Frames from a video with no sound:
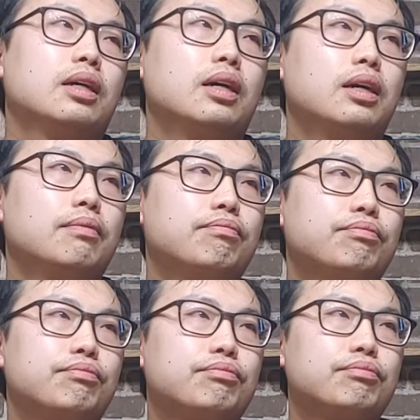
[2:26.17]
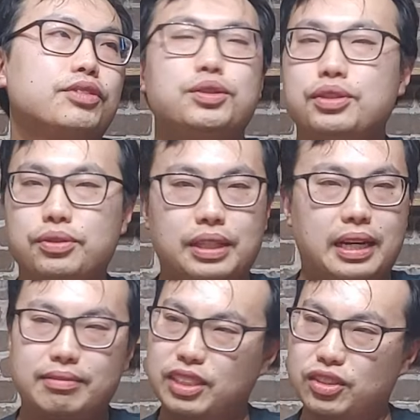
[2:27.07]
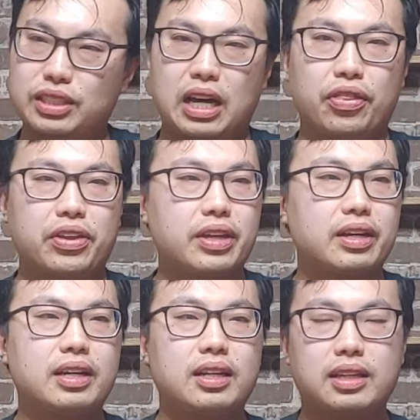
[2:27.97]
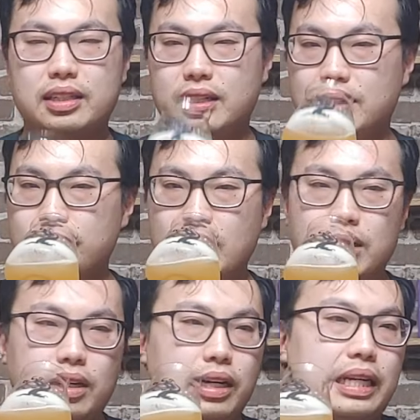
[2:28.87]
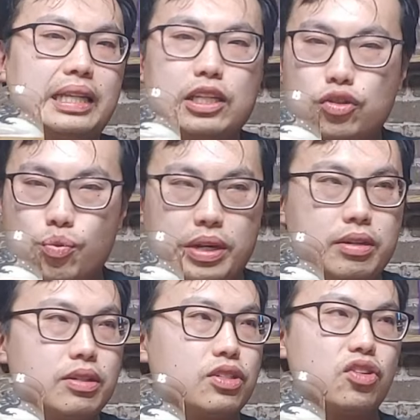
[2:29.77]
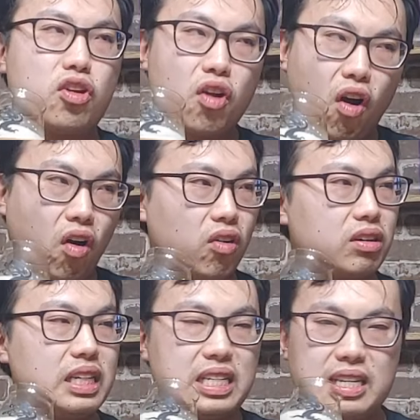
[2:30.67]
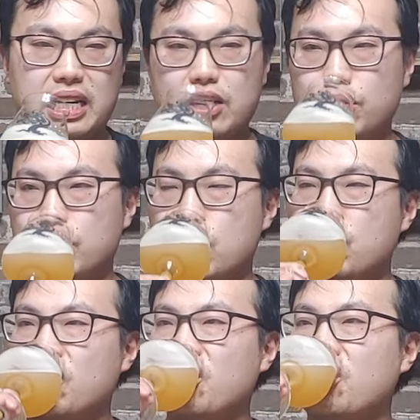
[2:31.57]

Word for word: Um, used to doing that, you know, just healthy thick kind of thing to eat. Uh, not that sweet, just tart acidic yogurt.